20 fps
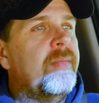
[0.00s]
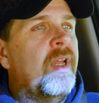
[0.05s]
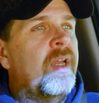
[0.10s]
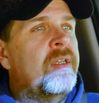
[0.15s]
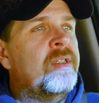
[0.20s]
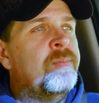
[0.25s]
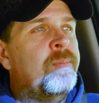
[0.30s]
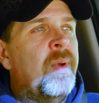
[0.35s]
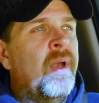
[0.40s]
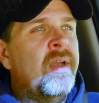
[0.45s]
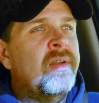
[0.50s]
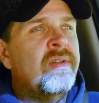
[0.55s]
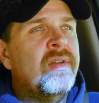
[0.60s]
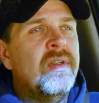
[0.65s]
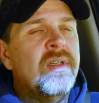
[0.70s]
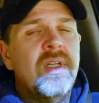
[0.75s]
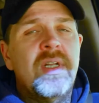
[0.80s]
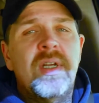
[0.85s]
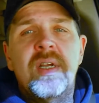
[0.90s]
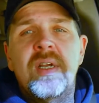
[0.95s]
it's
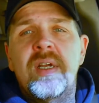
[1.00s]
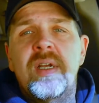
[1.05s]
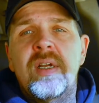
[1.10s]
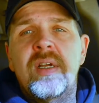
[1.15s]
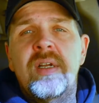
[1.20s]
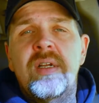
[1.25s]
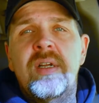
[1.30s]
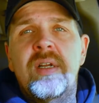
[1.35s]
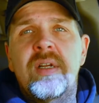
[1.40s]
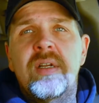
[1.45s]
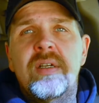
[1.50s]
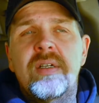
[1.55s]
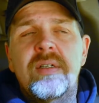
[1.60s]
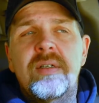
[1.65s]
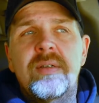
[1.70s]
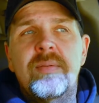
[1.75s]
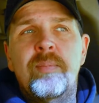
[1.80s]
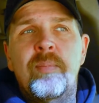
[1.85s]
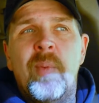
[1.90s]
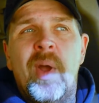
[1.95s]
basically
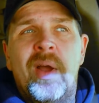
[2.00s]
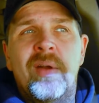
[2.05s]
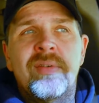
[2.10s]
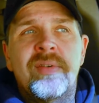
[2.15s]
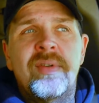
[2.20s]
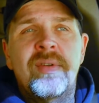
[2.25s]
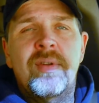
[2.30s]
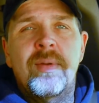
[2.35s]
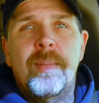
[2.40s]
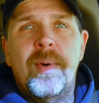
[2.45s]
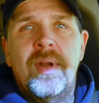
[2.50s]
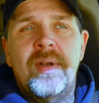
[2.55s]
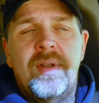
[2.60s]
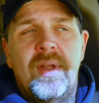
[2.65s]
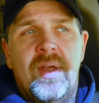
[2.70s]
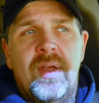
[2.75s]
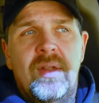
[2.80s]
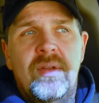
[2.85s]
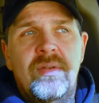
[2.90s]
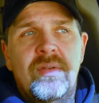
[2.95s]
mounted to my
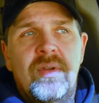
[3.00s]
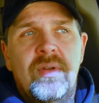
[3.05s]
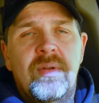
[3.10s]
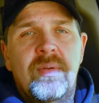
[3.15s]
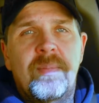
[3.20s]
desk.